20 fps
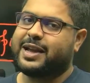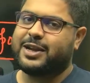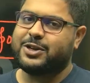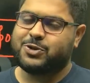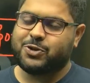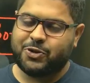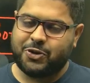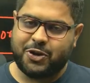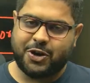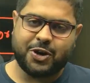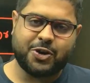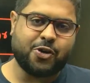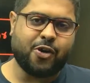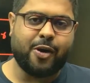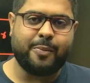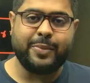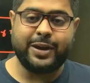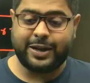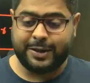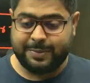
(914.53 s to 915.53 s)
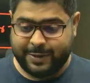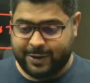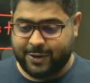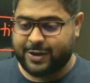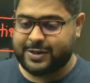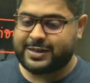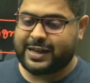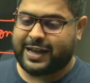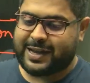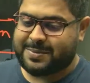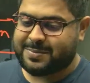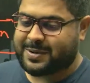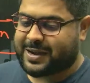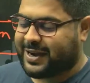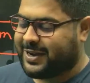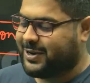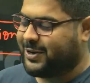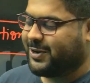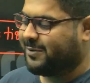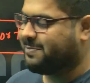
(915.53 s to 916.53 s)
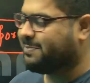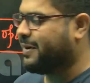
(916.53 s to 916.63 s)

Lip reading: I should not comment because I'm kind of